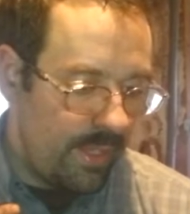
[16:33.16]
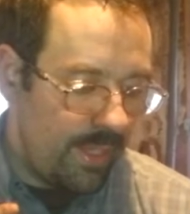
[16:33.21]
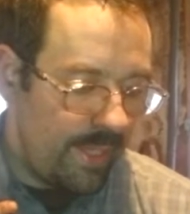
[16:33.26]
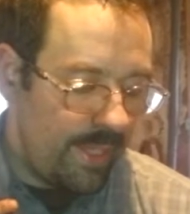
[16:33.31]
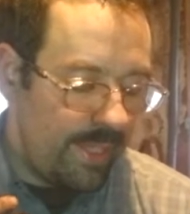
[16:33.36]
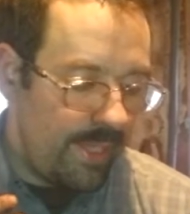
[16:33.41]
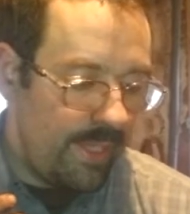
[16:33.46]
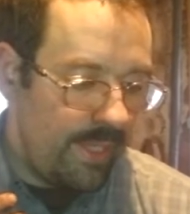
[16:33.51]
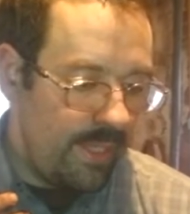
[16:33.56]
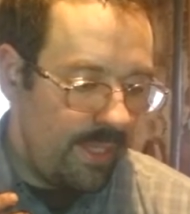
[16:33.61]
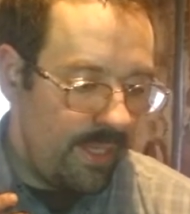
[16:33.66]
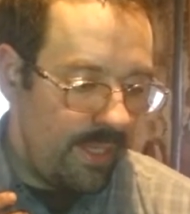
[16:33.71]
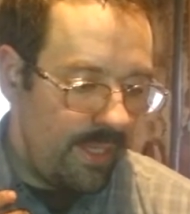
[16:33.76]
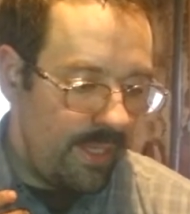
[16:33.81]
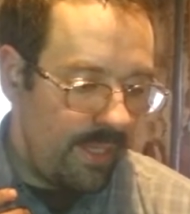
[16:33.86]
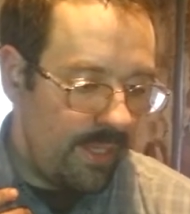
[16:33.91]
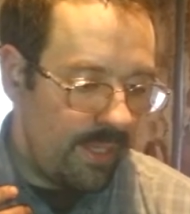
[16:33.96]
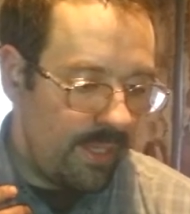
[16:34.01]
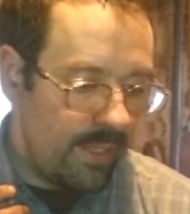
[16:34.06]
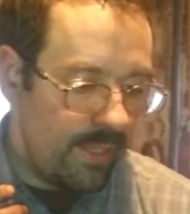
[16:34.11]

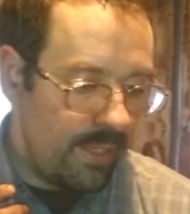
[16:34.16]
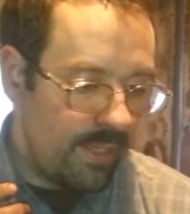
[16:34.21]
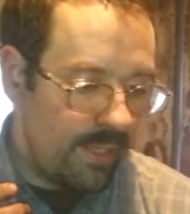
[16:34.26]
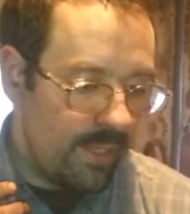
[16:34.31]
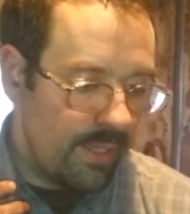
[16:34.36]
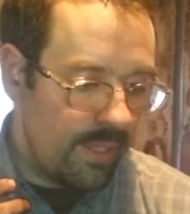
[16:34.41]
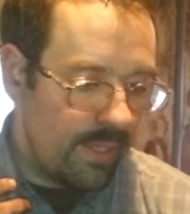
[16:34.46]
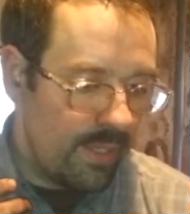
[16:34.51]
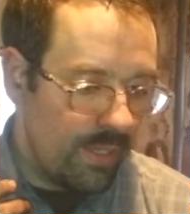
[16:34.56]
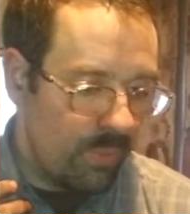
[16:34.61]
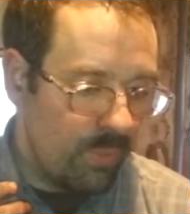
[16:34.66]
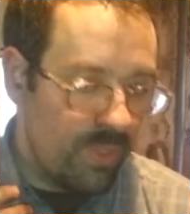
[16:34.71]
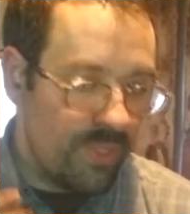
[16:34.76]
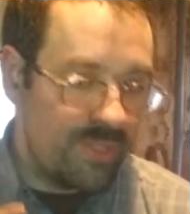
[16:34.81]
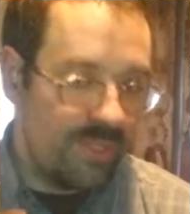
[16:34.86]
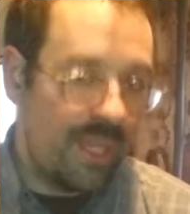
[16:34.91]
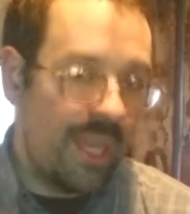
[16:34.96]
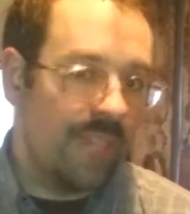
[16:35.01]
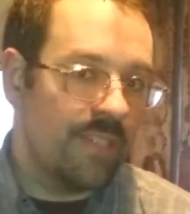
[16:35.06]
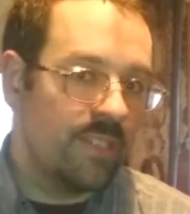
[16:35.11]
he
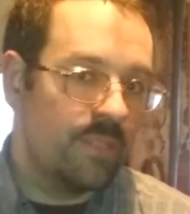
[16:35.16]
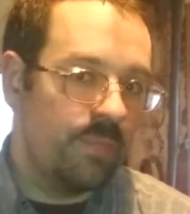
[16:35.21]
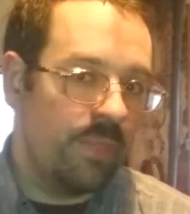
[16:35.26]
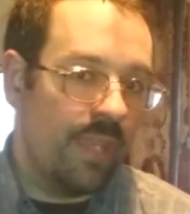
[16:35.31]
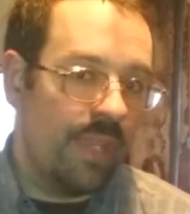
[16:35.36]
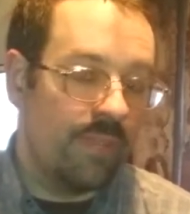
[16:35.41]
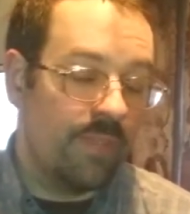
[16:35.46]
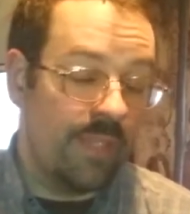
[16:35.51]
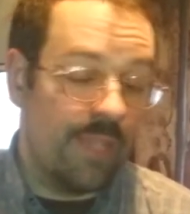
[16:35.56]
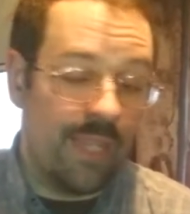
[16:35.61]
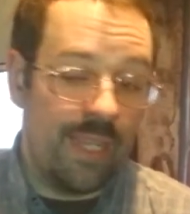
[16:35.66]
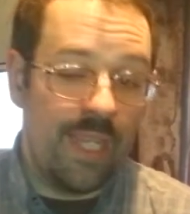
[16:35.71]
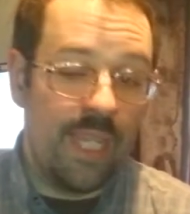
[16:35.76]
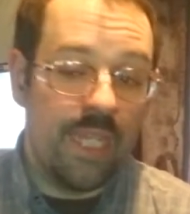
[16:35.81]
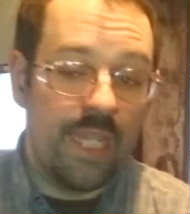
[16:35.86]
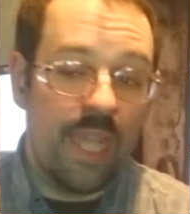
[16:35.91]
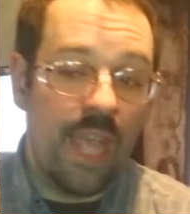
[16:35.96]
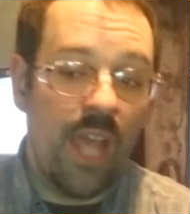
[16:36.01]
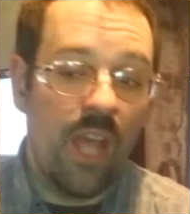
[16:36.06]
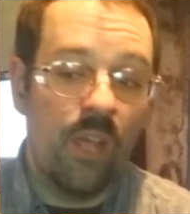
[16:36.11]
was nice to me after that.
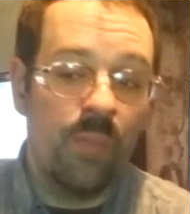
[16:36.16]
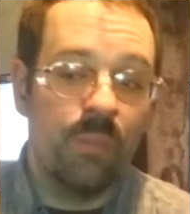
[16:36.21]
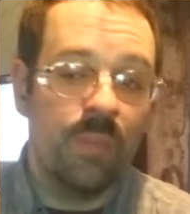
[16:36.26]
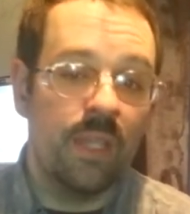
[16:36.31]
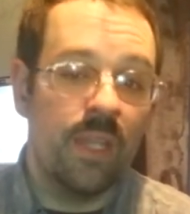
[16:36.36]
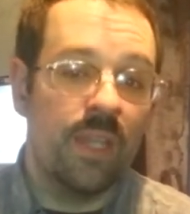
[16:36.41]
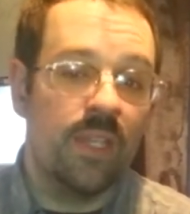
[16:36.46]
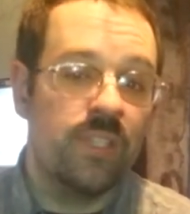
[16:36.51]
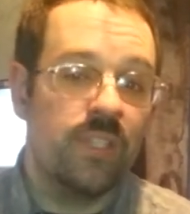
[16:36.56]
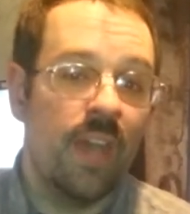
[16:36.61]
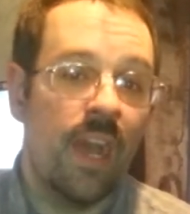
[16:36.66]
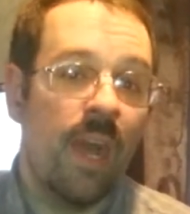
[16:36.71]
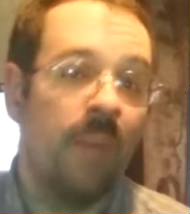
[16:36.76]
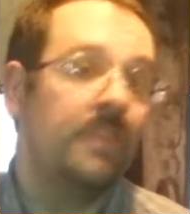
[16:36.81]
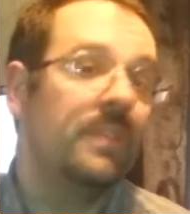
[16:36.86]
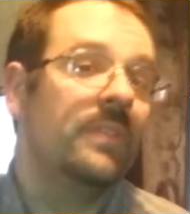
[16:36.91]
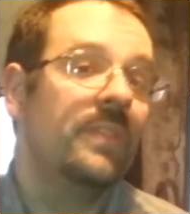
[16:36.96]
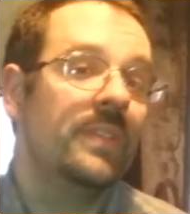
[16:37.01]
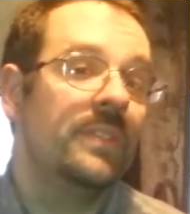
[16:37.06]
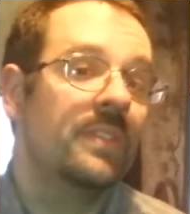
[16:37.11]
He'd help me on
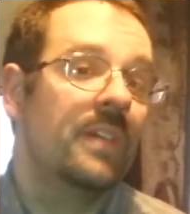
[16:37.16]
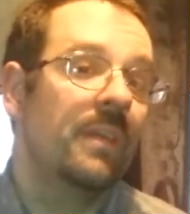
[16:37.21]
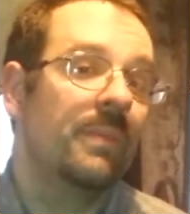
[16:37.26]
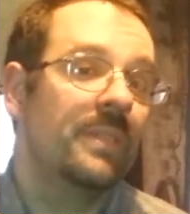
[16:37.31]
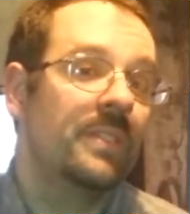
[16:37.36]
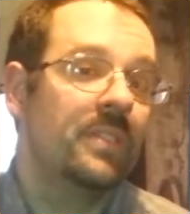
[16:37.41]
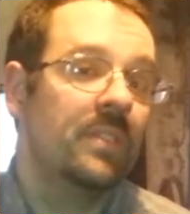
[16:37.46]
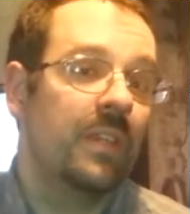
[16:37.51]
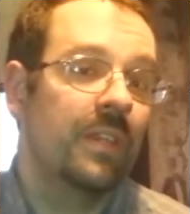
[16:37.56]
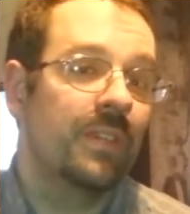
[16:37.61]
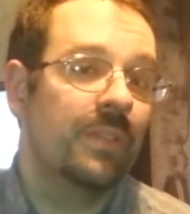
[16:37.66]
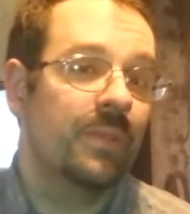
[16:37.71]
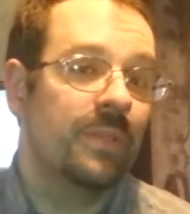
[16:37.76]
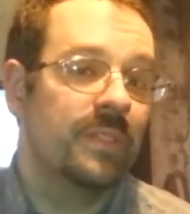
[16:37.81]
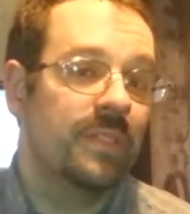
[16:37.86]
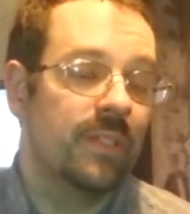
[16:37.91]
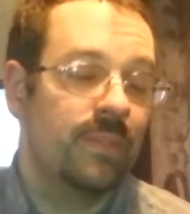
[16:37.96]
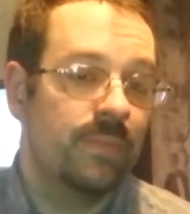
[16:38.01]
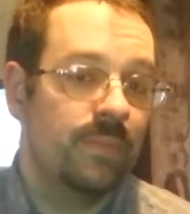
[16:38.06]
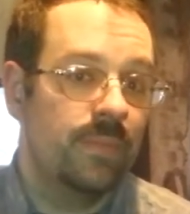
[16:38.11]
jobs if he saw me struggling with
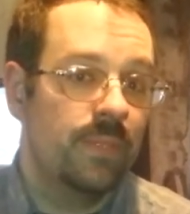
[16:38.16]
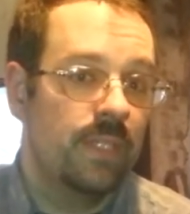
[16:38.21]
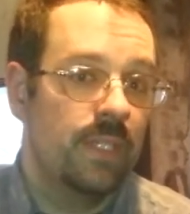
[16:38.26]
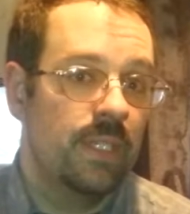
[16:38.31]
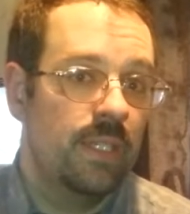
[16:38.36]
something.